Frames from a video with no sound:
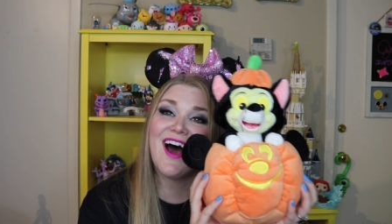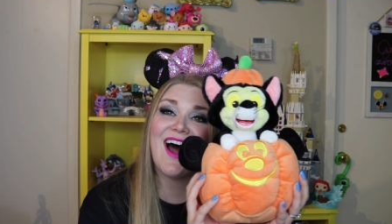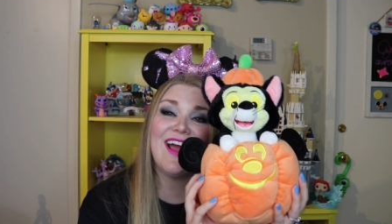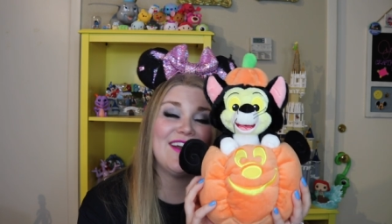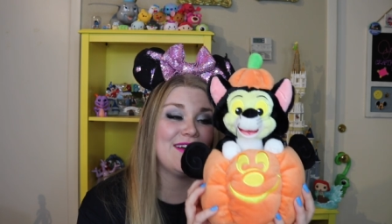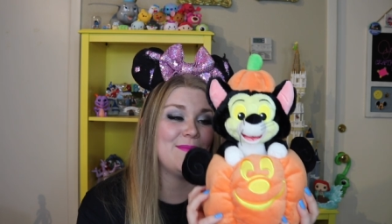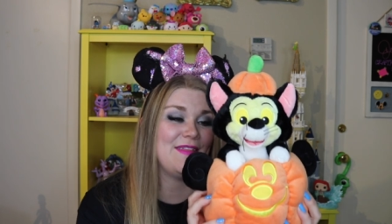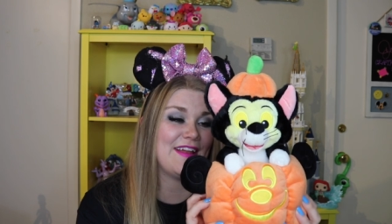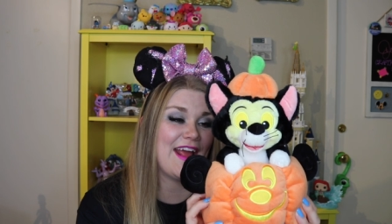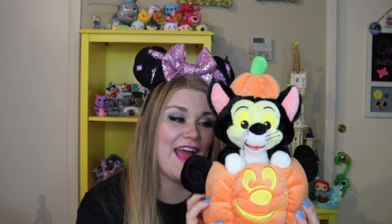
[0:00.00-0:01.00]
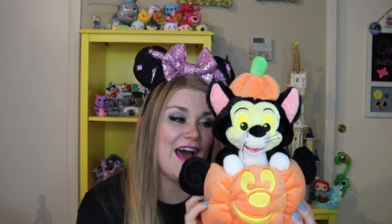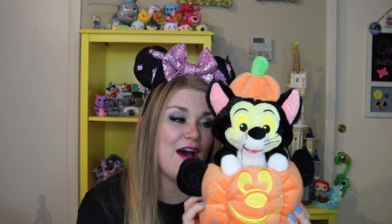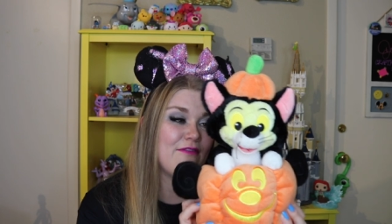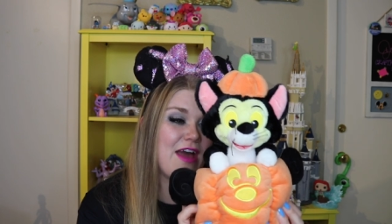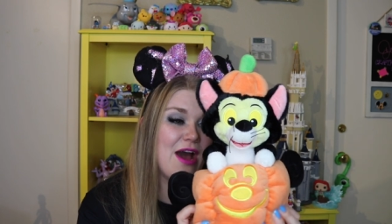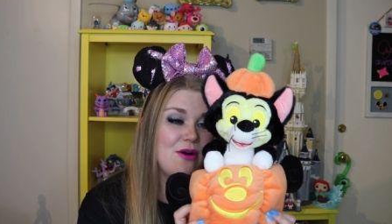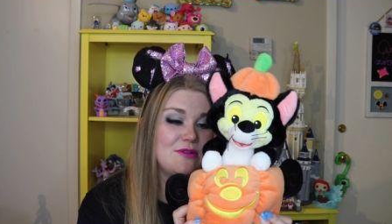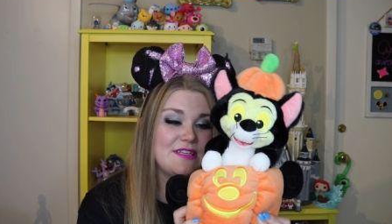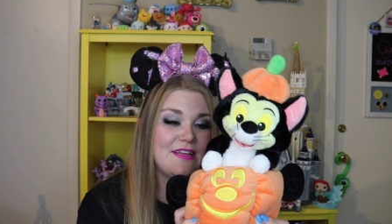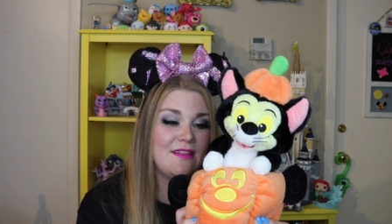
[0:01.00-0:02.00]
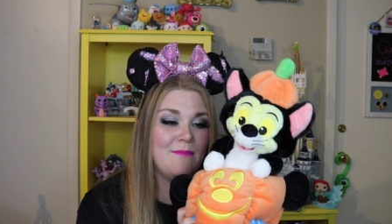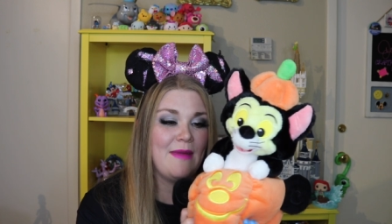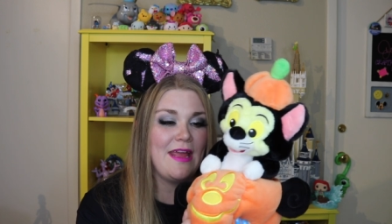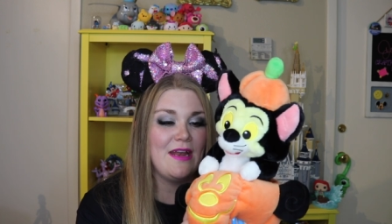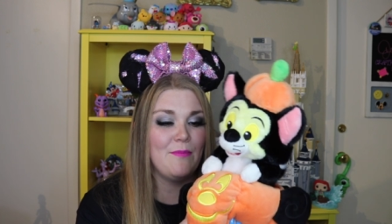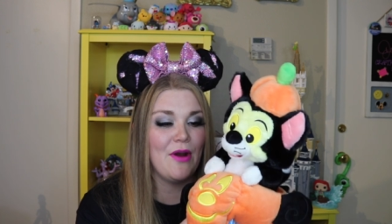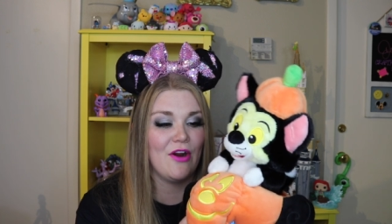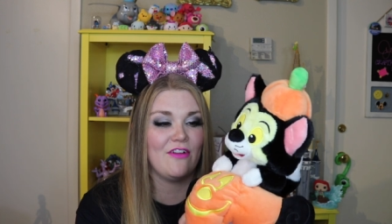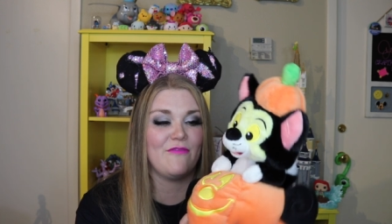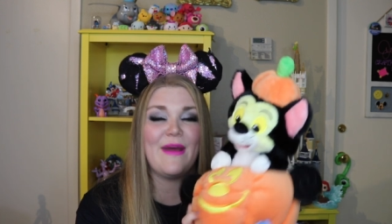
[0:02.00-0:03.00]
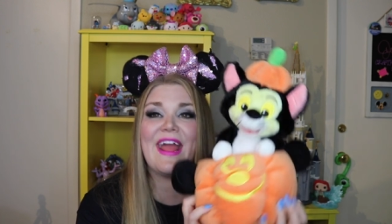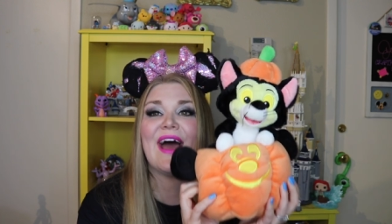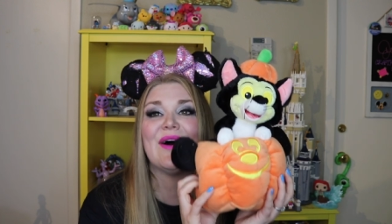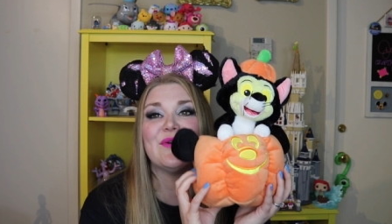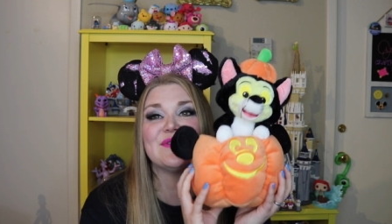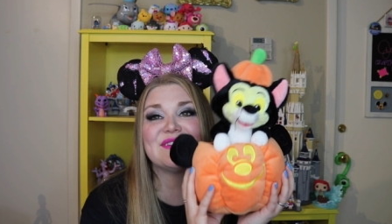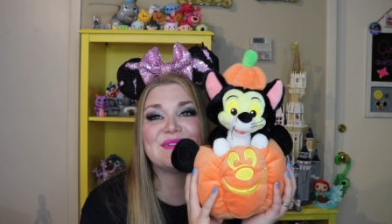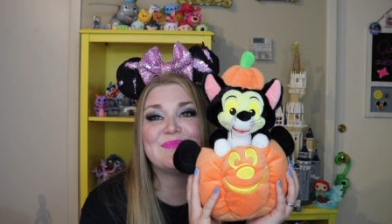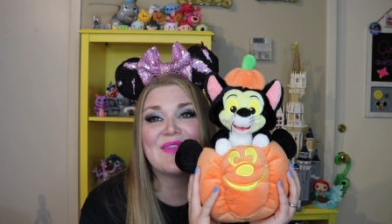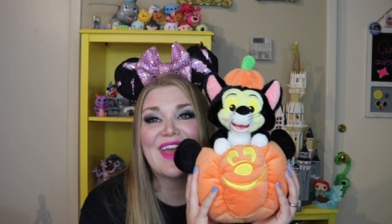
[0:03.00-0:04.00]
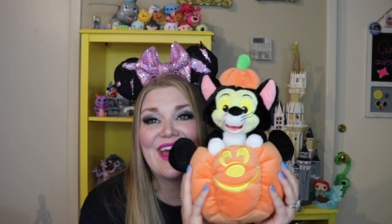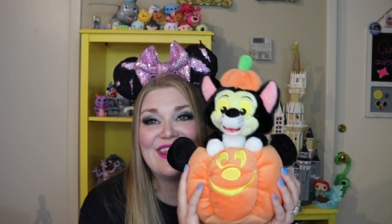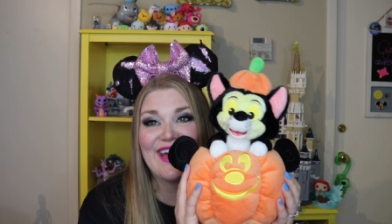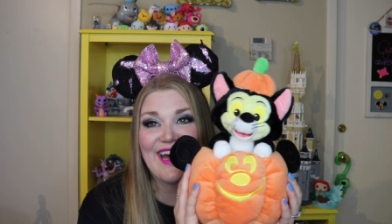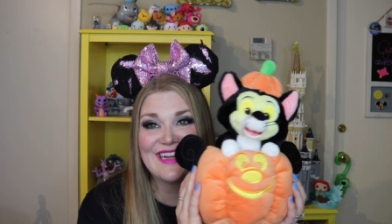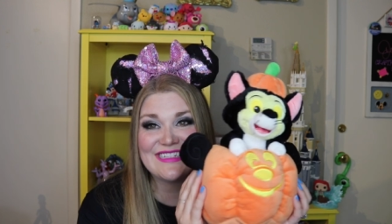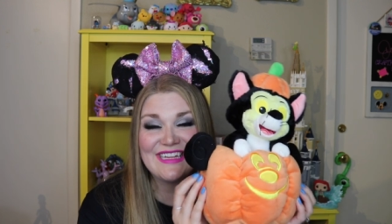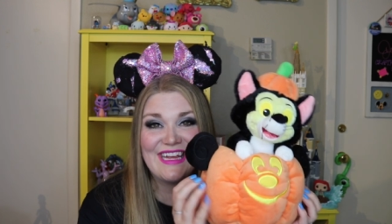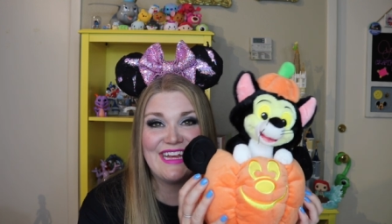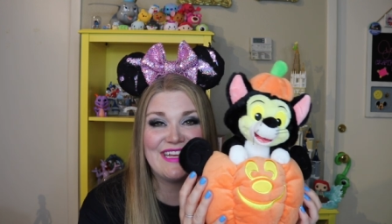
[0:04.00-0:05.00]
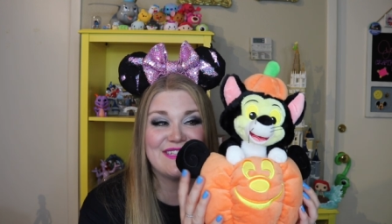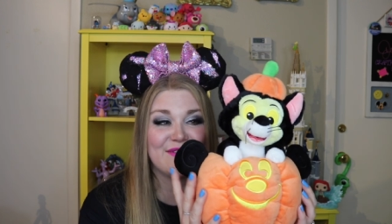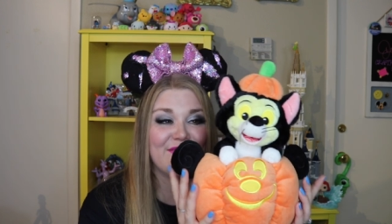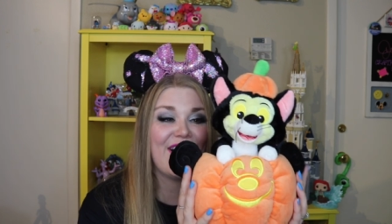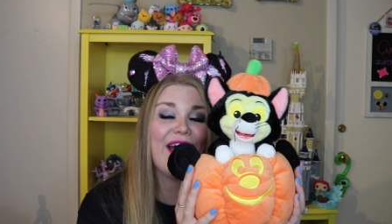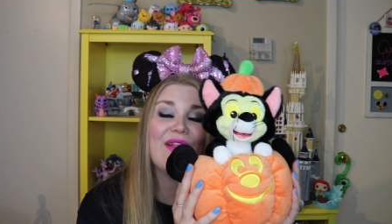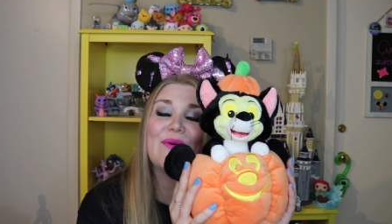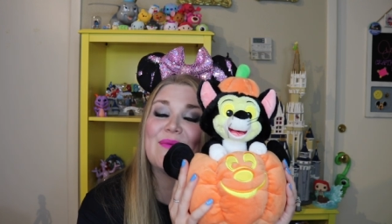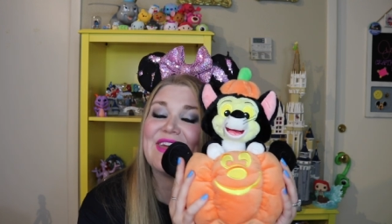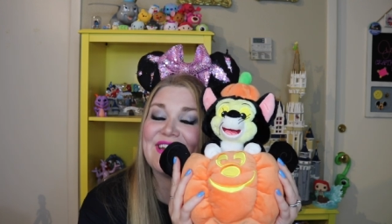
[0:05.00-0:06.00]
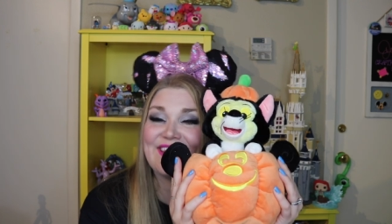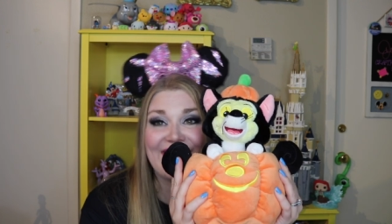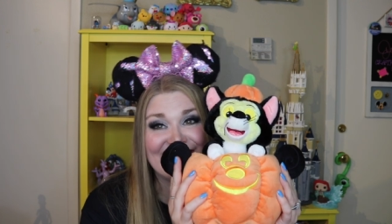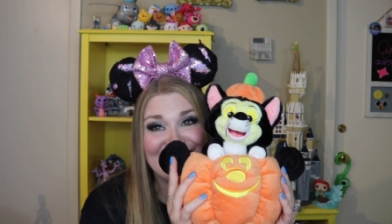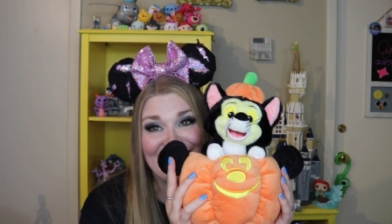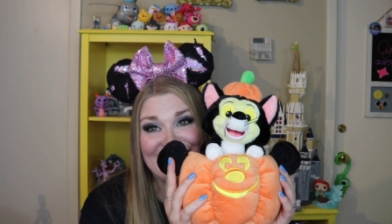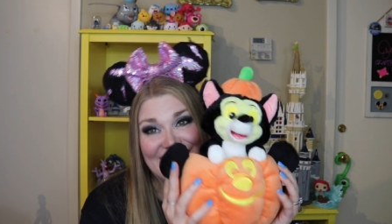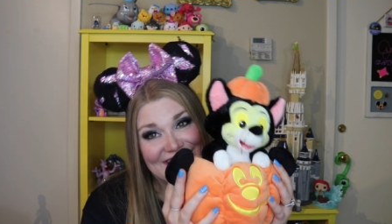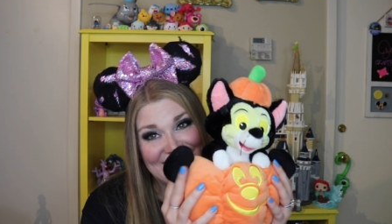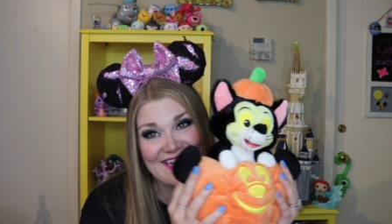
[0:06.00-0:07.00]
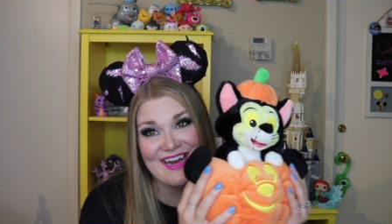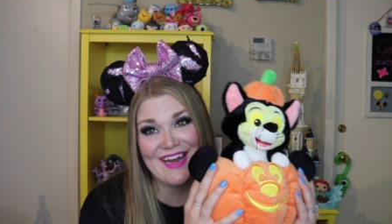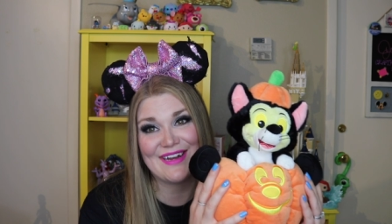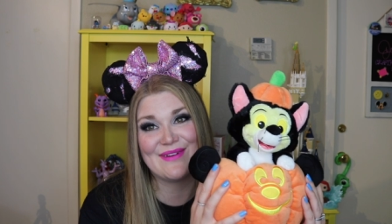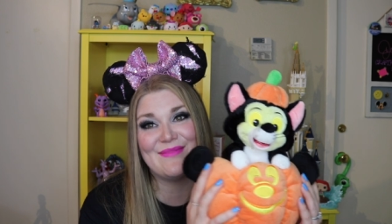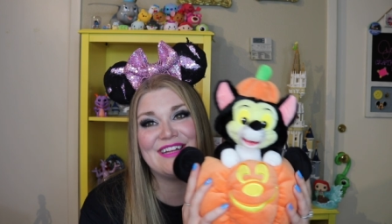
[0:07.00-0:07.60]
item that I have out in the main part of my house that is for Halloween, that is a Disney item.